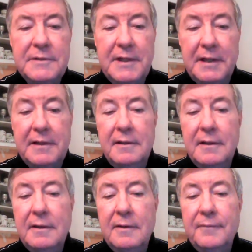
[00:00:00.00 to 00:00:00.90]
Second,
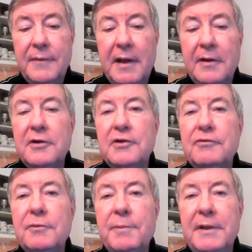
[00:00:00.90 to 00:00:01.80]
how could you
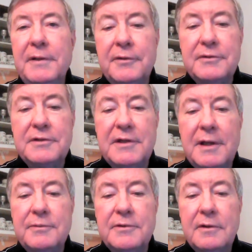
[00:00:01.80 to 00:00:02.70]
repeat those
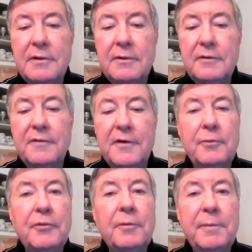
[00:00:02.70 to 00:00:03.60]
steps to
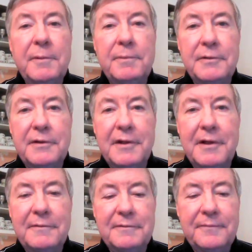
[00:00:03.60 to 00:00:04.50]
find more people to
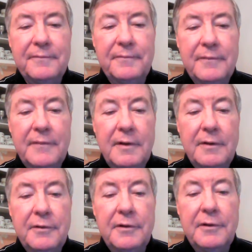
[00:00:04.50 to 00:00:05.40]
love?
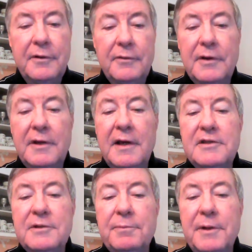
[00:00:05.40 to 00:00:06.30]
Third, what
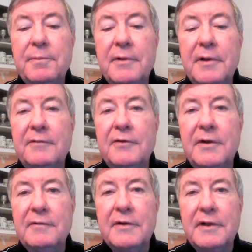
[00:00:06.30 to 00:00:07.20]
kinds of people have you
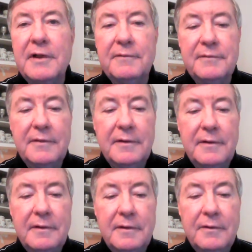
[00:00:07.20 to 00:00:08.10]
never loved?
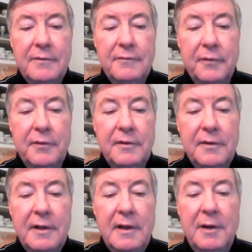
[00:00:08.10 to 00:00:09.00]
Fourth,
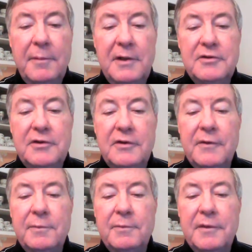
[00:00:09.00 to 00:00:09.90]
how might you
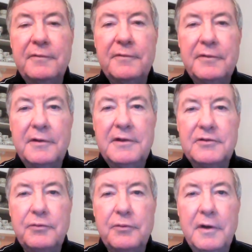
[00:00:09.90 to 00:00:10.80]
develop love for at least
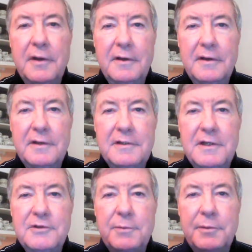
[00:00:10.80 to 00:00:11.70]
one
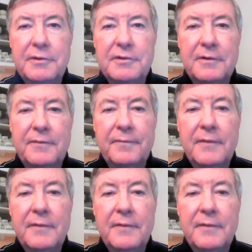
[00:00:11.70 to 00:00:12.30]
such person?